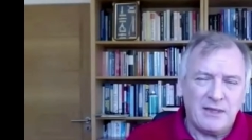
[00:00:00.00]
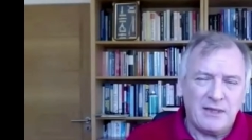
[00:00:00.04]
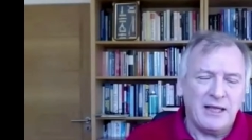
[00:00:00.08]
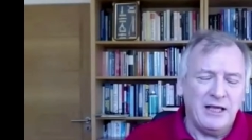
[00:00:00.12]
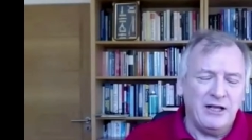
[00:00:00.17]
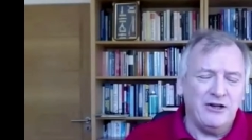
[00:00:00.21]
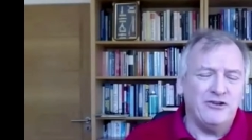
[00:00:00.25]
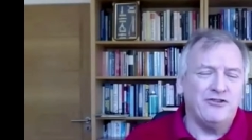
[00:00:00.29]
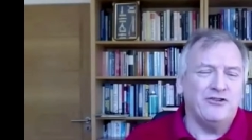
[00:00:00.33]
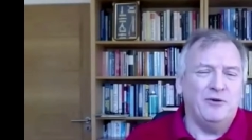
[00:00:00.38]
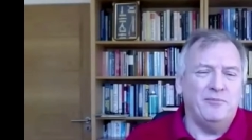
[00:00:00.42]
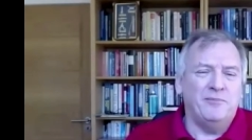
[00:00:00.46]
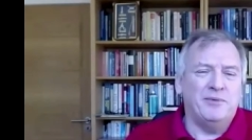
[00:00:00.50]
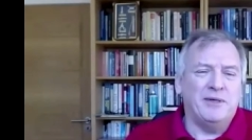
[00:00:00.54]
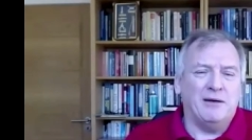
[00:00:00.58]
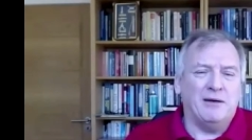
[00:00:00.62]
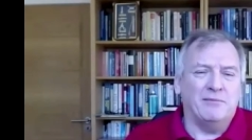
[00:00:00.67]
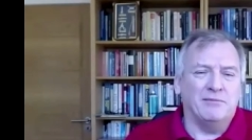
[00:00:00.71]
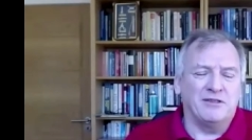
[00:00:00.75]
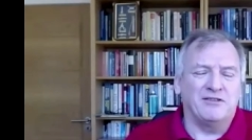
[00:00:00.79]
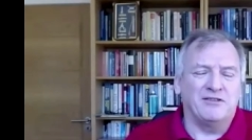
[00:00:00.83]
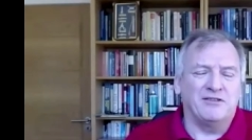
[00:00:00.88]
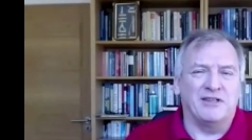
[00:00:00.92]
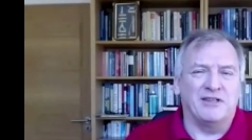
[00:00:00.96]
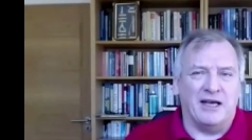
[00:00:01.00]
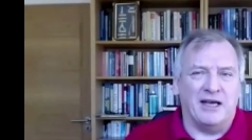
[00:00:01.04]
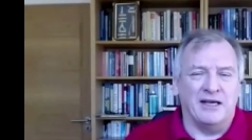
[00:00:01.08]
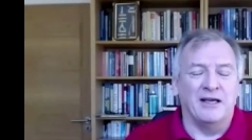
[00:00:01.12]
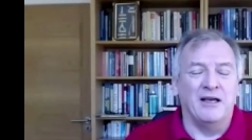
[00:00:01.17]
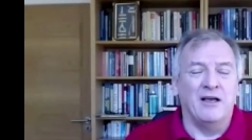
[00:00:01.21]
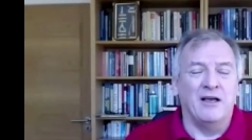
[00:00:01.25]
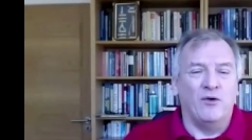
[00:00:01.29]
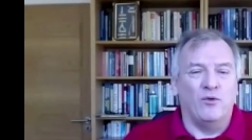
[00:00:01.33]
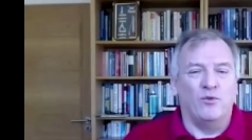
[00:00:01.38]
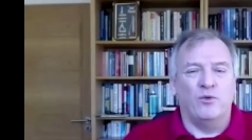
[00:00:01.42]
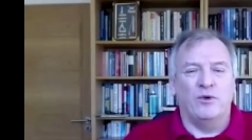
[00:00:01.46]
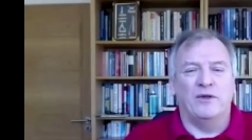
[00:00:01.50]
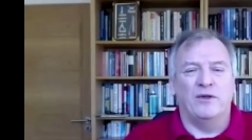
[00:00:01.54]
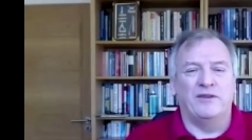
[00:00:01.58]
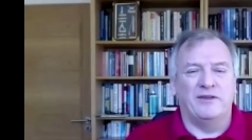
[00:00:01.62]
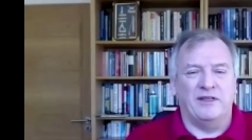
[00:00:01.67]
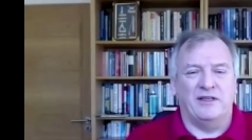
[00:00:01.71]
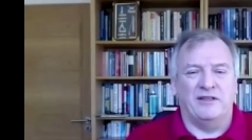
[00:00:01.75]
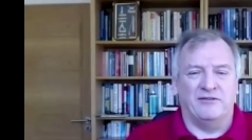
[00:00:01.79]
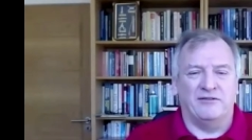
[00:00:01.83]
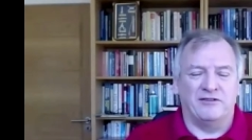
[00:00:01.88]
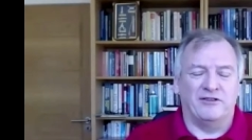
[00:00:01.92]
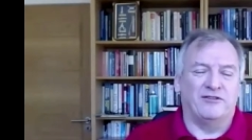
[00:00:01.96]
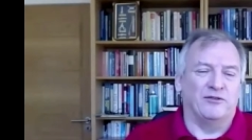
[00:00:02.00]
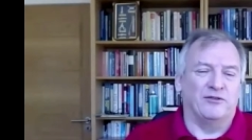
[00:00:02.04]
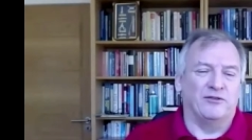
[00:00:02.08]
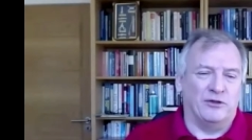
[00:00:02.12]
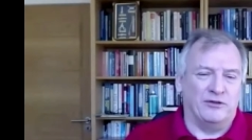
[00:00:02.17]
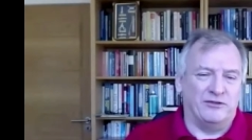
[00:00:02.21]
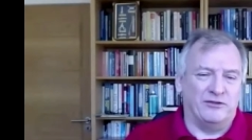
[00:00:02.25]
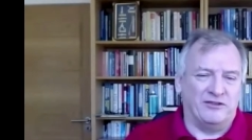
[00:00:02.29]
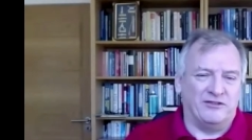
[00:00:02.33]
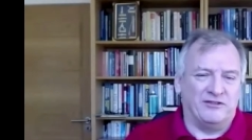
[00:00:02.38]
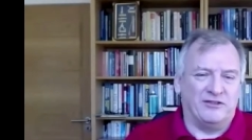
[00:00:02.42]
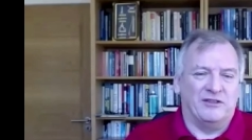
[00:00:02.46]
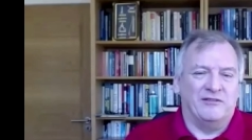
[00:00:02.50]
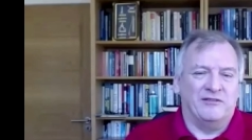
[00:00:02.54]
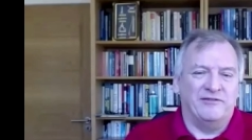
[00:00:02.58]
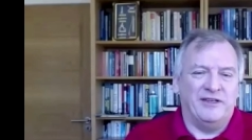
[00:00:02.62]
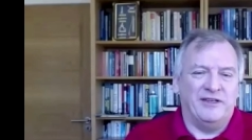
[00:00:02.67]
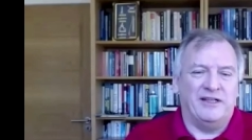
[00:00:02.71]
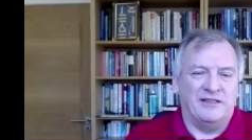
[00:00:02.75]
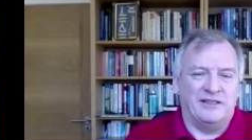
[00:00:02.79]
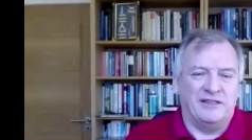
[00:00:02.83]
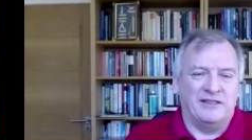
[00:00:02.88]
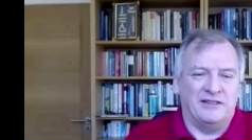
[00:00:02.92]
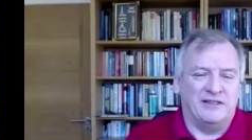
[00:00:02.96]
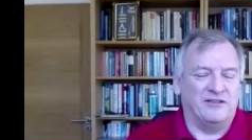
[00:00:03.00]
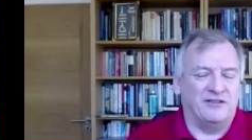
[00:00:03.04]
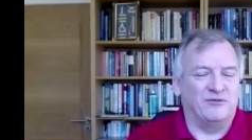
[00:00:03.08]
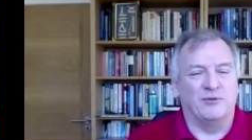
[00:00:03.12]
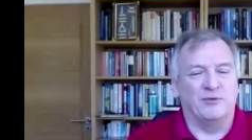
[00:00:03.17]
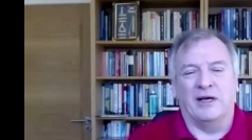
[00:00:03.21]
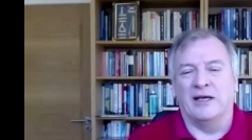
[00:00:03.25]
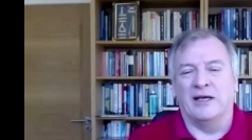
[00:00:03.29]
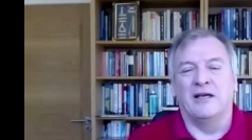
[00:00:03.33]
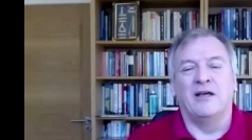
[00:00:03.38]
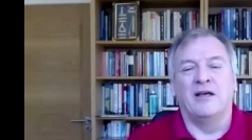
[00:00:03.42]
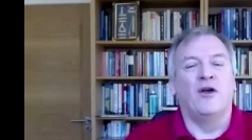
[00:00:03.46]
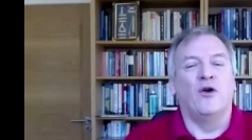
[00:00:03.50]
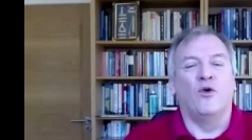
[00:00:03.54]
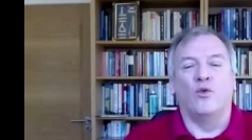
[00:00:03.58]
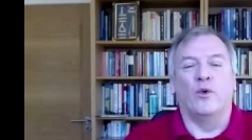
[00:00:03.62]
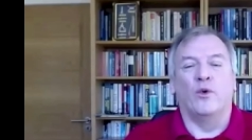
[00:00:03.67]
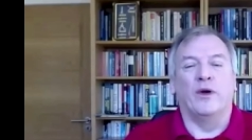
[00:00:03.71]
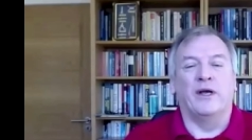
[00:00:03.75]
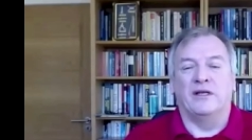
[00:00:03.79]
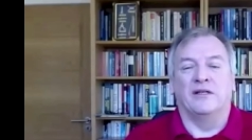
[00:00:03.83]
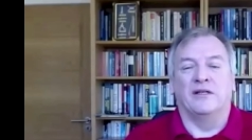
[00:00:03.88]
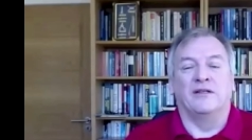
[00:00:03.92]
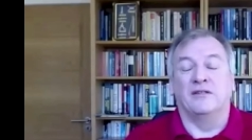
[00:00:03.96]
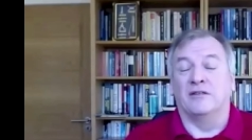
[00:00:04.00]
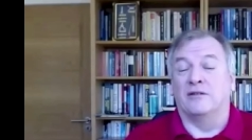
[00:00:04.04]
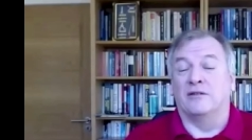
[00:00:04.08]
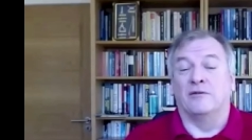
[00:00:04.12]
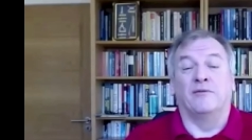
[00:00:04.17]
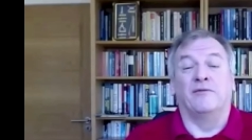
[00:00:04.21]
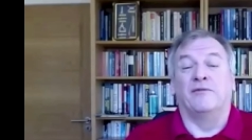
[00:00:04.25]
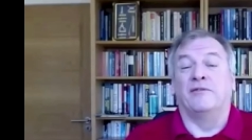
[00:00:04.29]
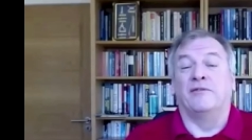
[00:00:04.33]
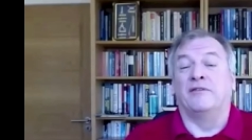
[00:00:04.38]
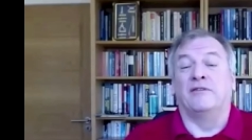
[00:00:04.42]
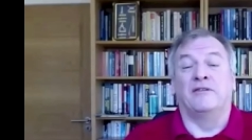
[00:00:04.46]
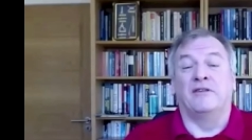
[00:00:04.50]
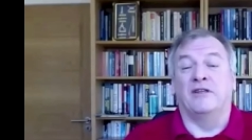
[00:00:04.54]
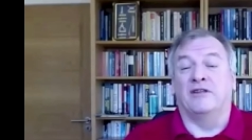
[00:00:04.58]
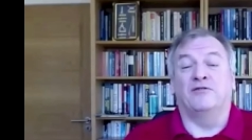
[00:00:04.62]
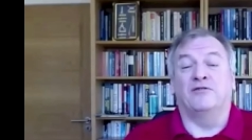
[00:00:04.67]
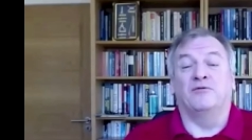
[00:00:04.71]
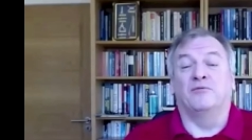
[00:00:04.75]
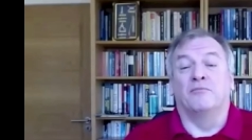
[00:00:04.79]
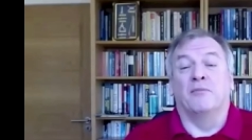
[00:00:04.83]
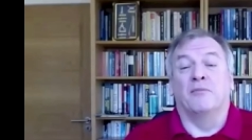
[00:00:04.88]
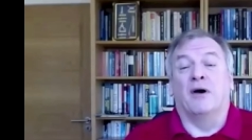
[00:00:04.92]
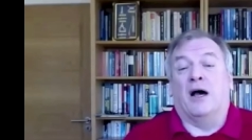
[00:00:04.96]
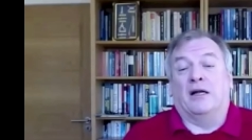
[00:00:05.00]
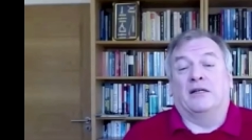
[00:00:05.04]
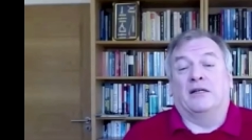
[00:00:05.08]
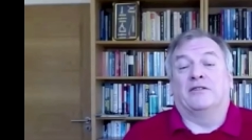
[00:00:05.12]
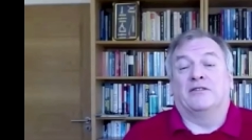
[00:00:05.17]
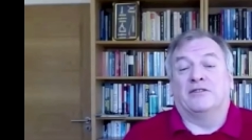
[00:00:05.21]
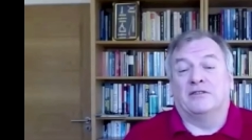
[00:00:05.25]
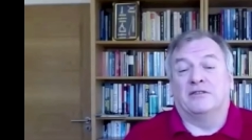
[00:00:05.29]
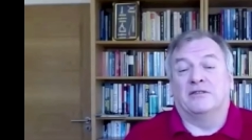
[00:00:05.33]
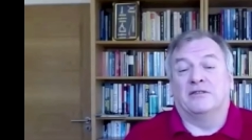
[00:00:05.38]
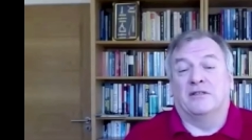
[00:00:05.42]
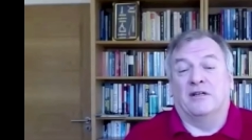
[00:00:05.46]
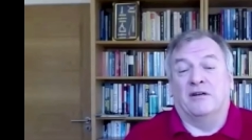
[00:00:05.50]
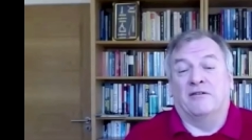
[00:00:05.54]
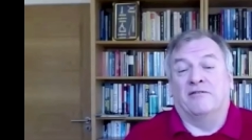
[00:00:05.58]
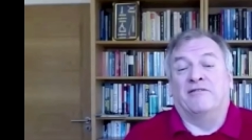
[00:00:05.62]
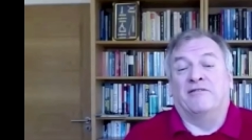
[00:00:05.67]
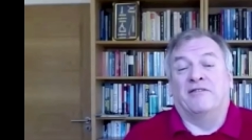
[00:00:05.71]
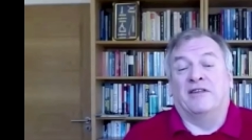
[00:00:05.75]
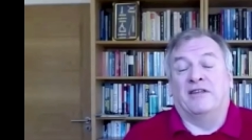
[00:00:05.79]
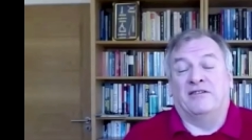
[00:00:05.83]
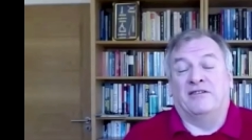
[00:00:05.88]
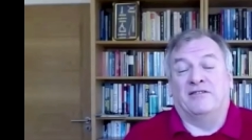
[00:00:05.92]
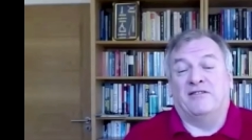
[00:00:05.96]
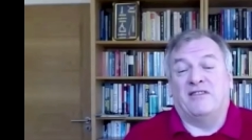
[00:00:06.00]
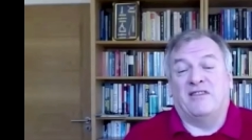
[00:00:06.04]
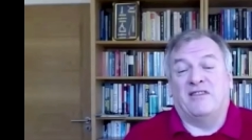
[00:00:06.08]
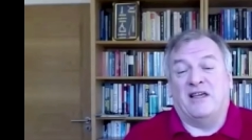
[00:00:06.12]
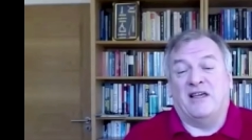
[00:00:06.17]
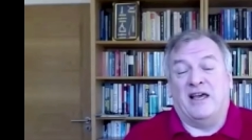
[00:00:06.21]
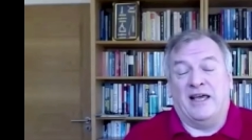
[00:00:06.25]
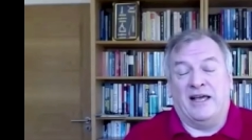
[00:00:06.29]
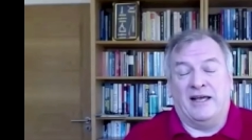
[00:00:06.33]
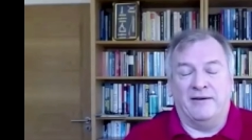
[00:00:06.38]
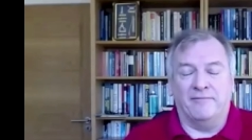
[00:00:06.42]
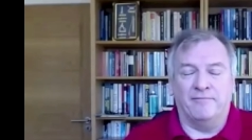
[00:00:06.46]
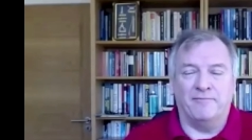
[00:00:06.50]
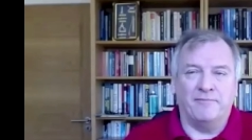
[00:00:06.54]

It should be able to say, with these resources configured in this way, we can do this much of this thing.